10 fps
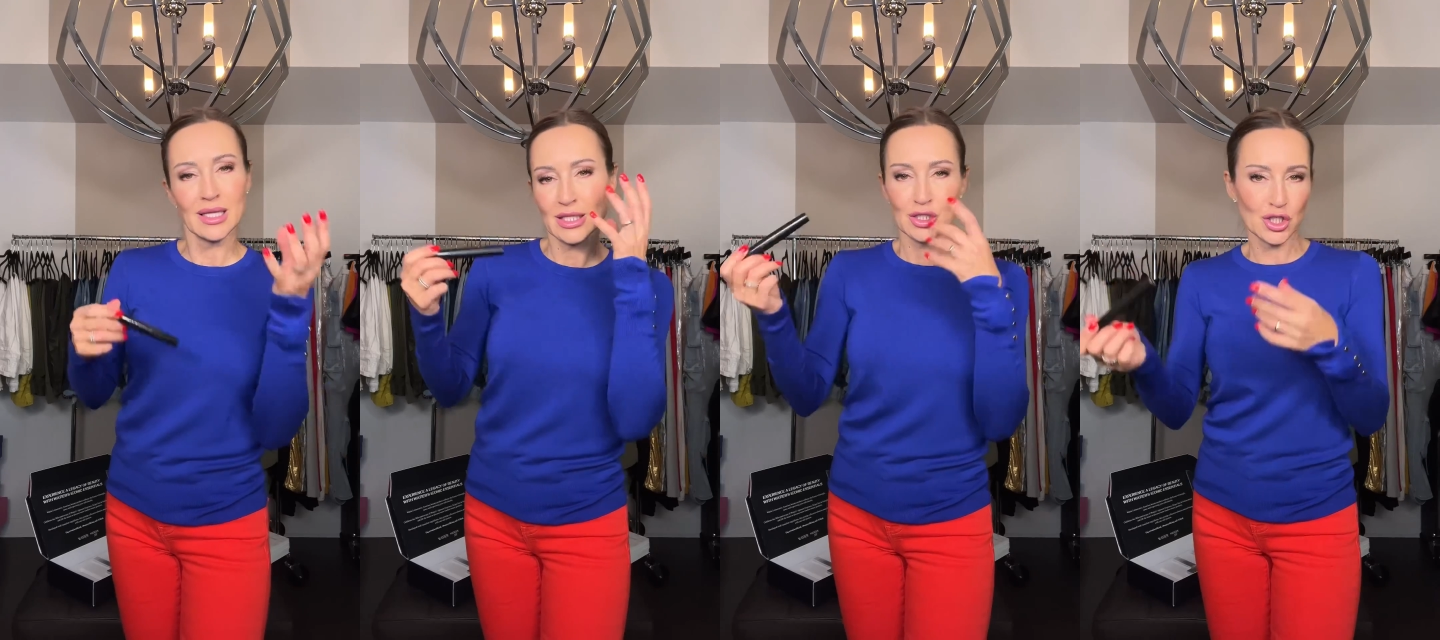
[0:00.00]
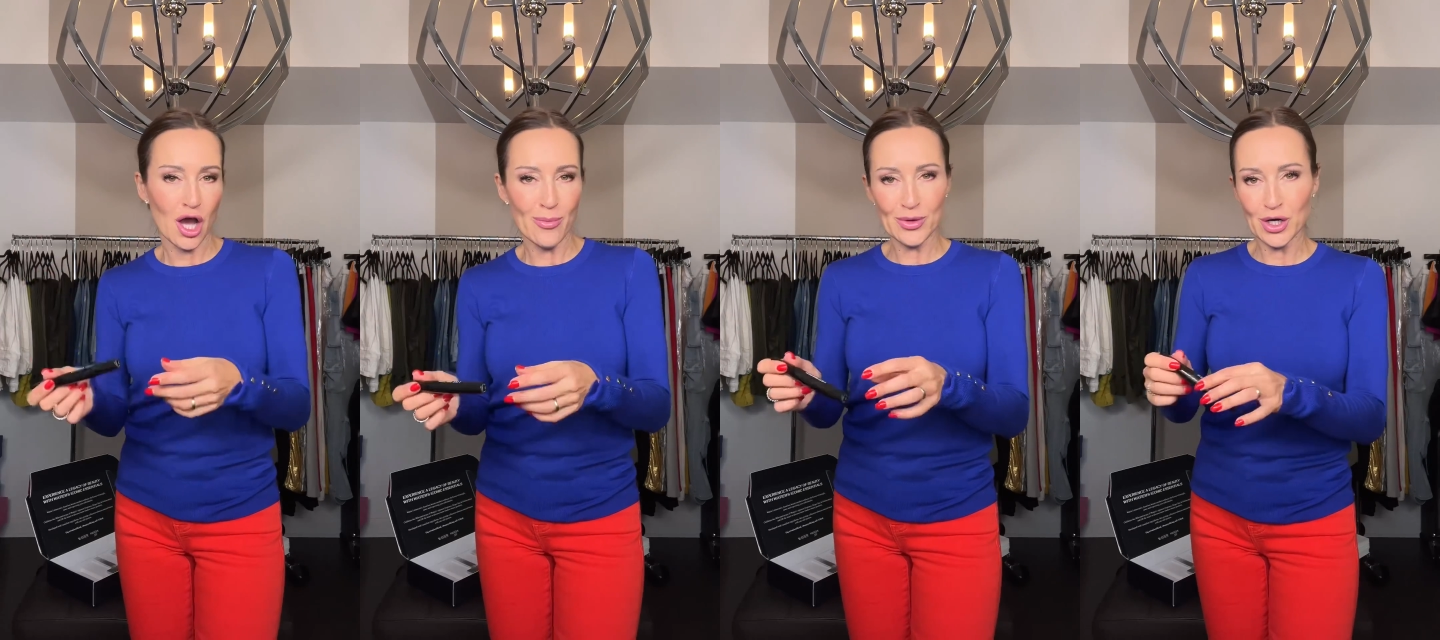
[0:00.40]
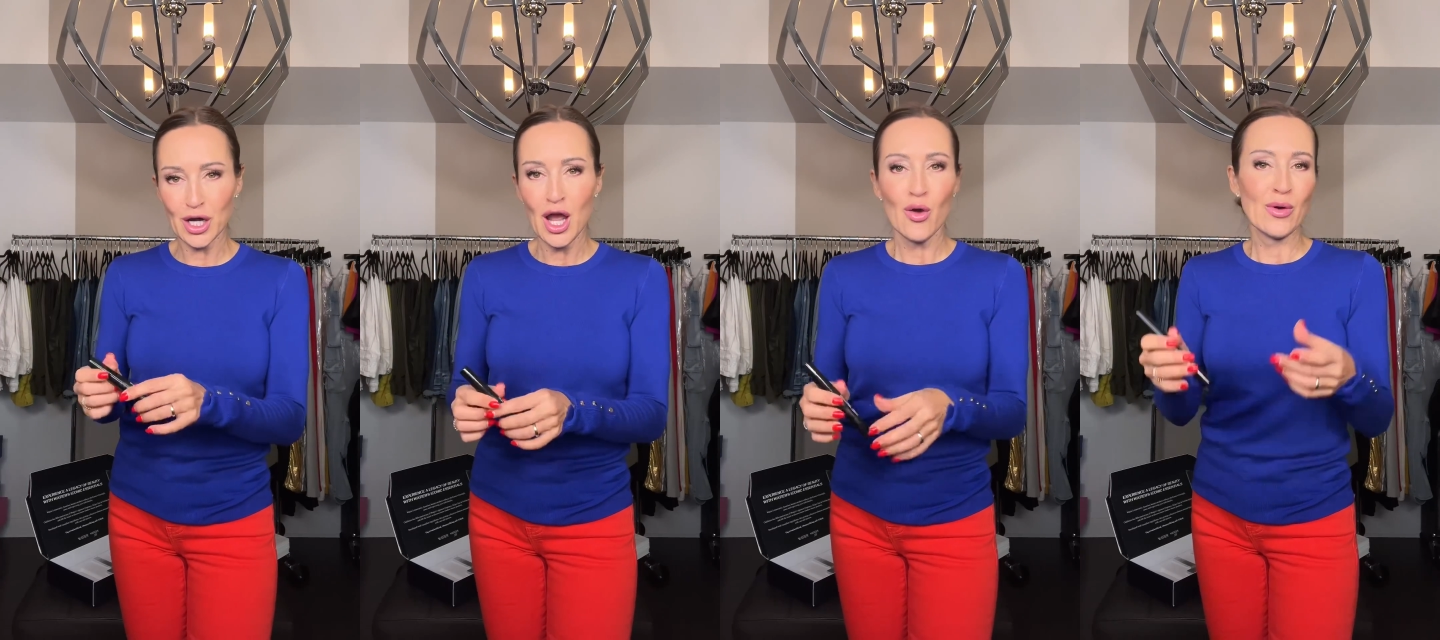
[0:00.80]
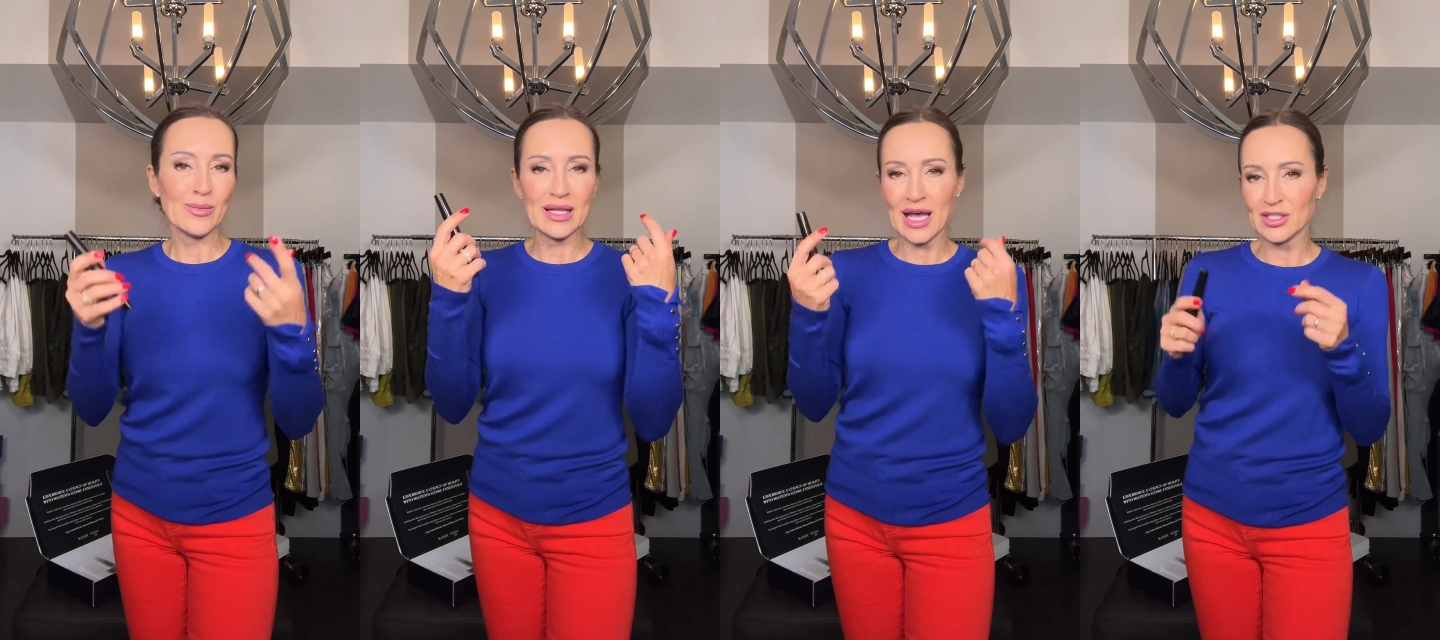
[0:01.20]
little topper when
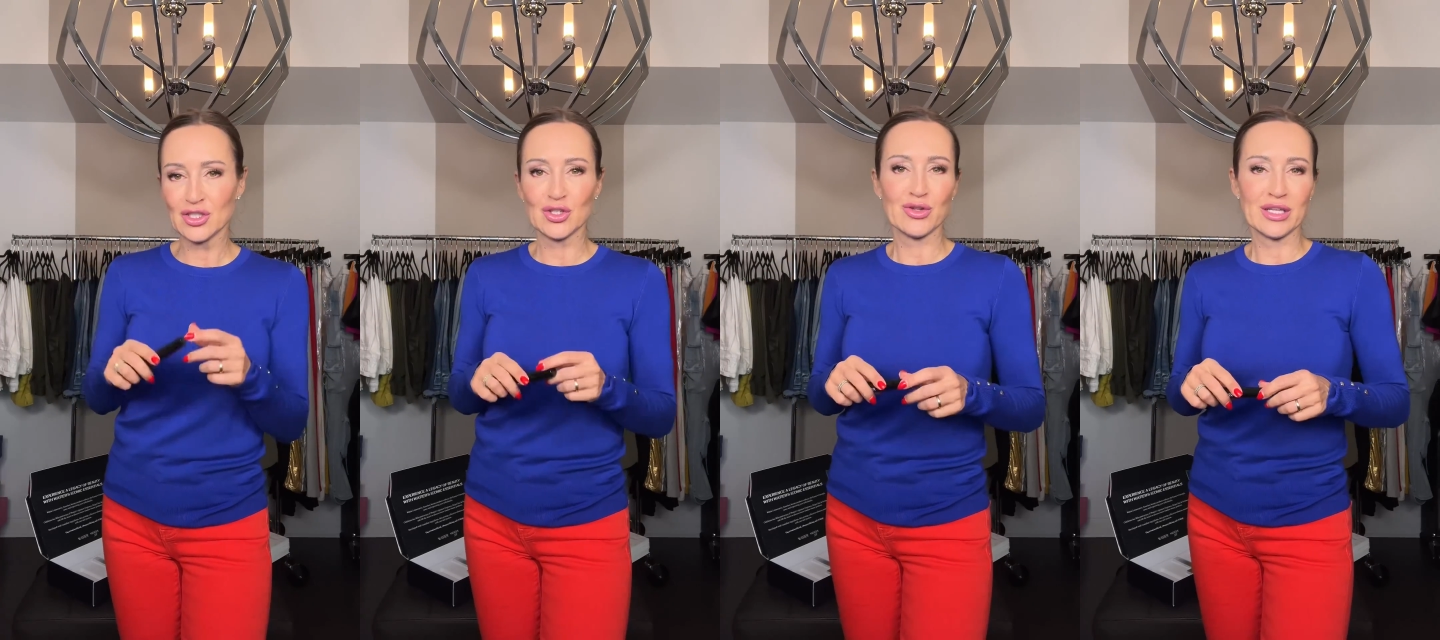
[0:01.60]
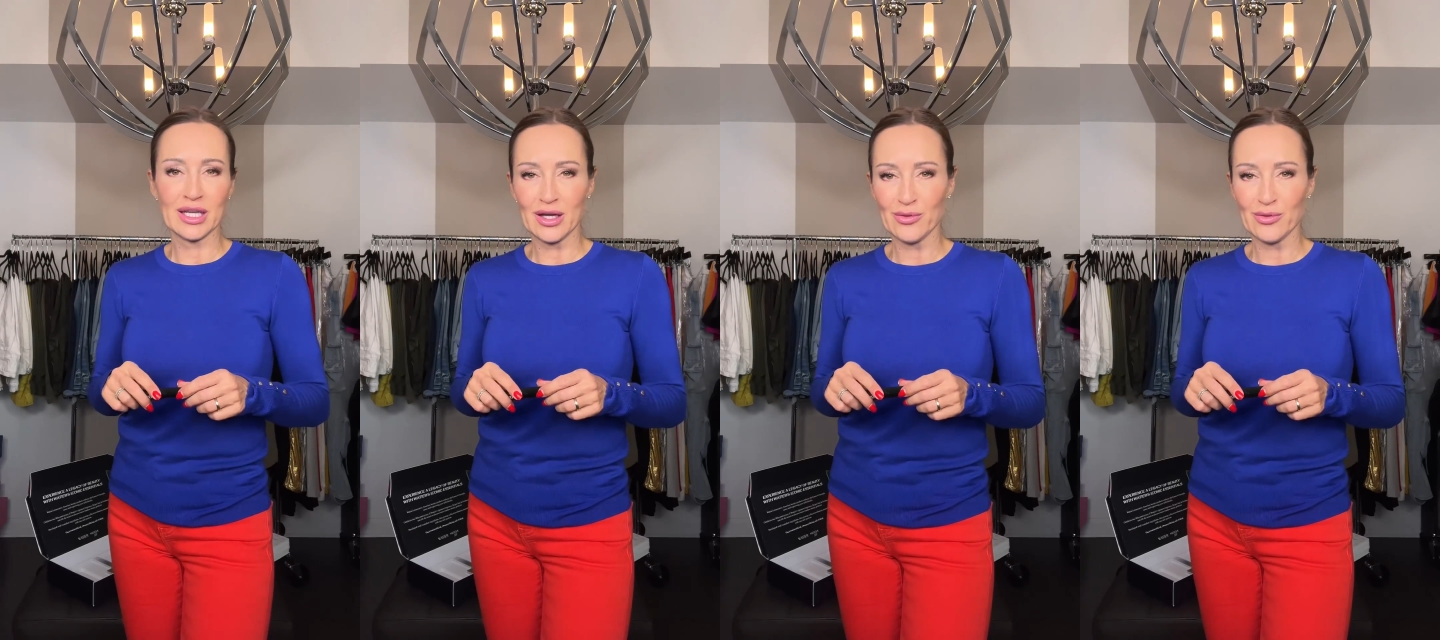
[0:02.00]
my lashes are thinning out.